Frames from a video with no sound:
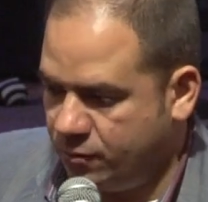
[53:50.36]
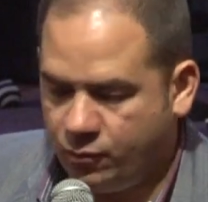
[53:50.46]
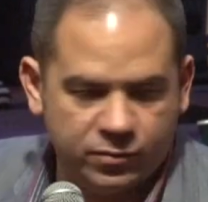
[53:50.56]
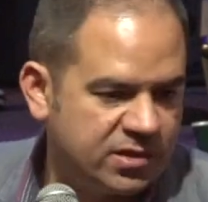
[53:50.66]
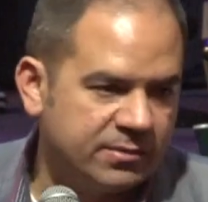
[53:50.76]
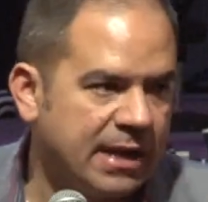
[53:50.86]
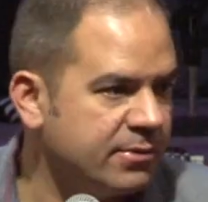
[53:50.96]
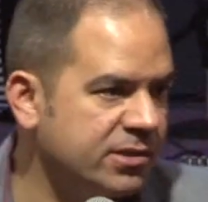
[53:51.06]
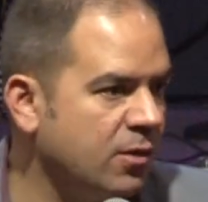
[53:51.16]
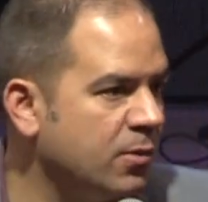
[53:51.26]
Sometimes
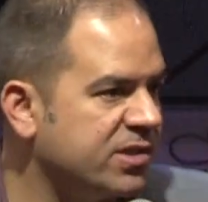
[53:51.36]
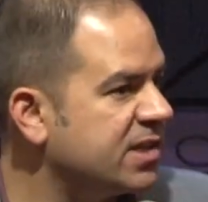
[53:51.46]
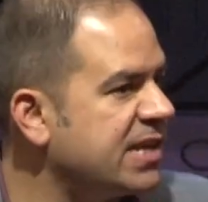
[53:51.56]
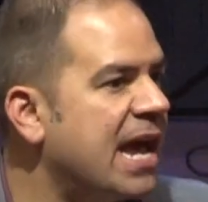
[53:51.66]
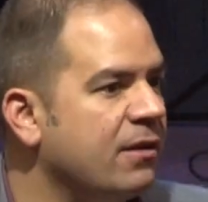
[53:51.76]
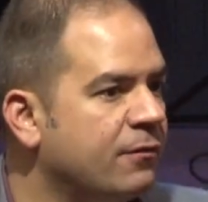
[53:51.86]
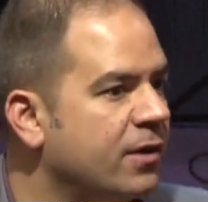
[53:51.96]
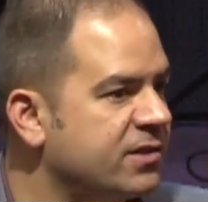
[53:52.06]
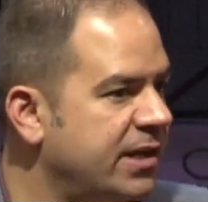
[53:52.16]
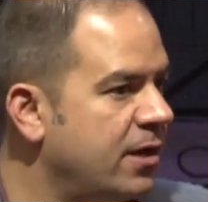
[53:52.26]
it's almost exciting for
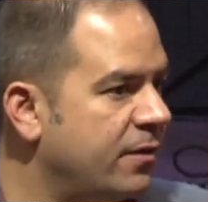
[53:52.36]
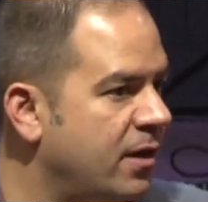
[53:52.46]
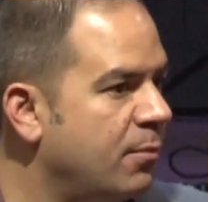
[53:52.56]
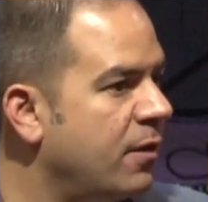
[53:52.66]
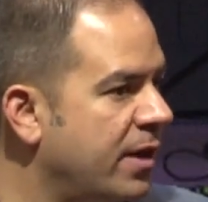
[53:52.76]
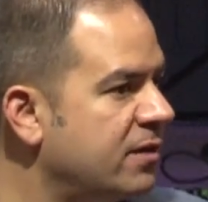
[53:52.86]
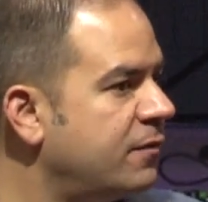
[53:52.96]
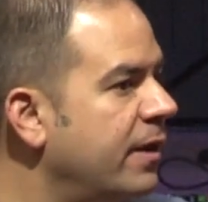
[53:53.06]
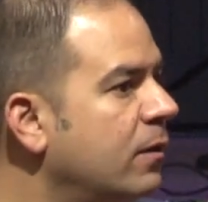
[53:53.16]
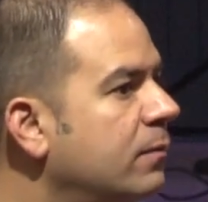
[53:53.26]
us to hear that a brother has
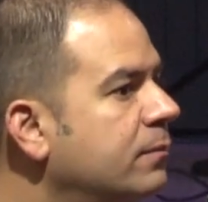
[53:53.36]
failed.